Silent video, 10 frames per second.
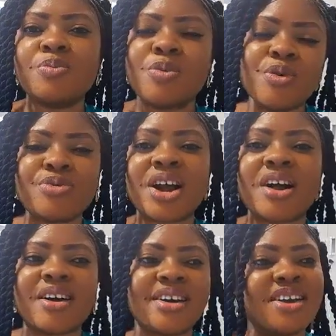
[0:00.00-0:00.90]

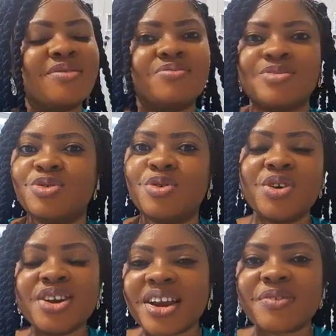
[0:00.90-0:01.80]
morale in
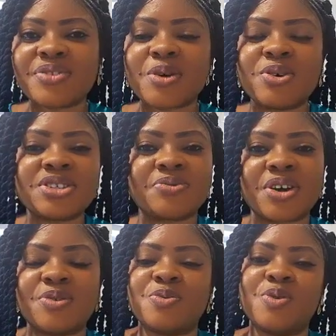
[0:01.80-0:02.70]
going after
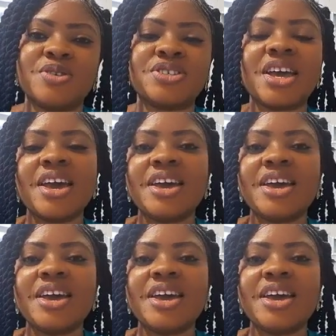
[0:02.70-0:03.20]
whatever you want,